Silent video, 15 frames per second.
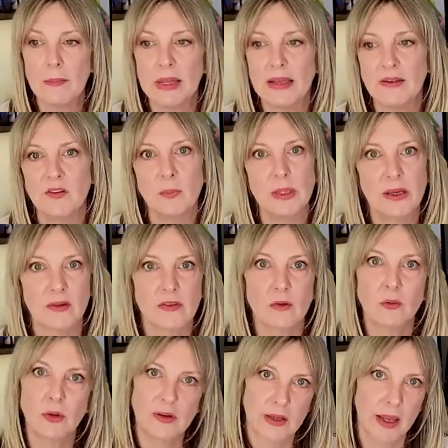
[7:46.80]
Is because
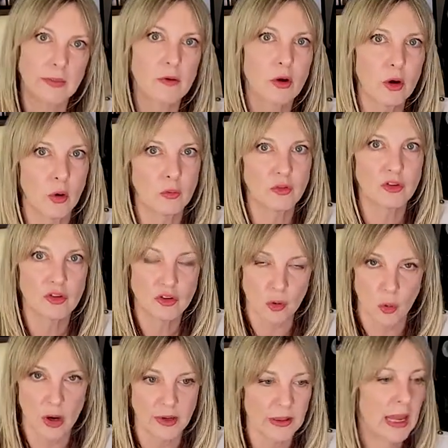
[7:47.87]
if we take their coats
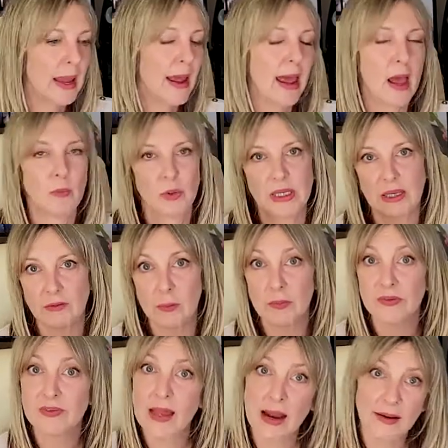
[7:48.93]
short and we give them
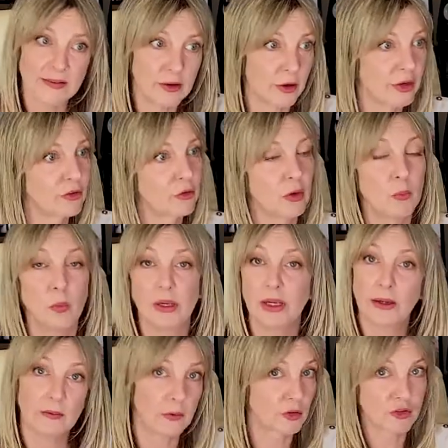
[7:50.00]
the sanitary trim, we
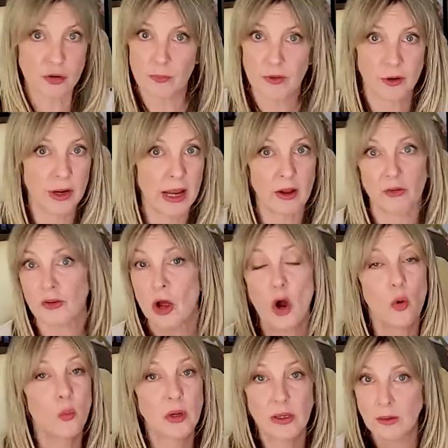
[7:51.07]
trim their nails,
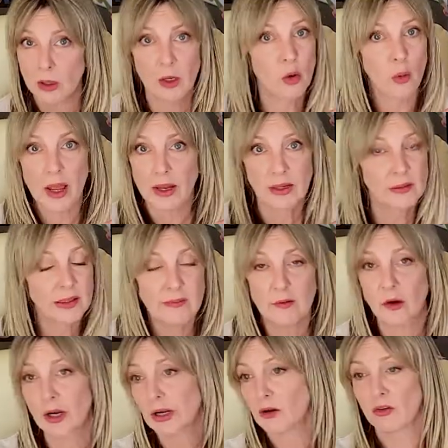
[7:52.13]
we go ahead, clean
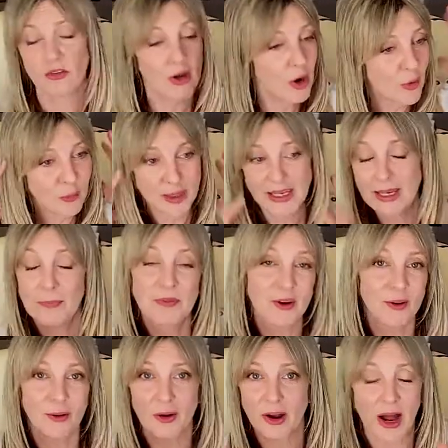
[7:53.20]
their ears, we keep
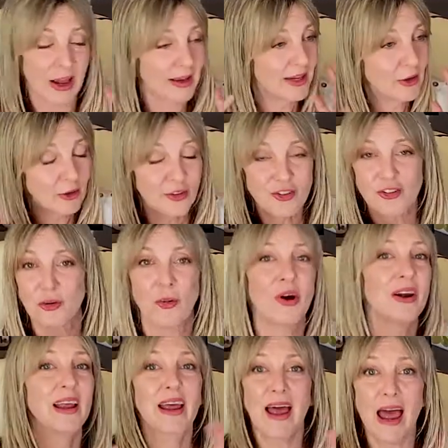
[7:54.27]
their ears
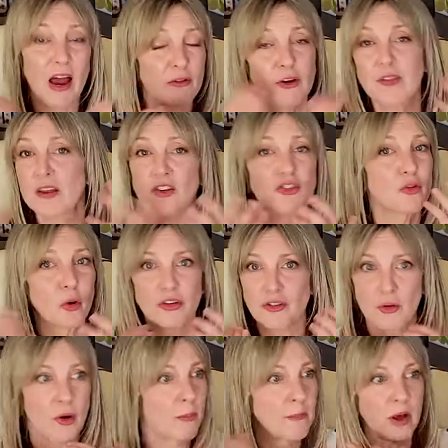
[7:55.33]
short, everything
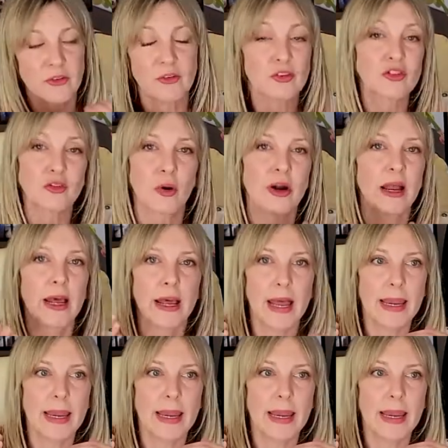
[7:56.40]
short, muzzle short.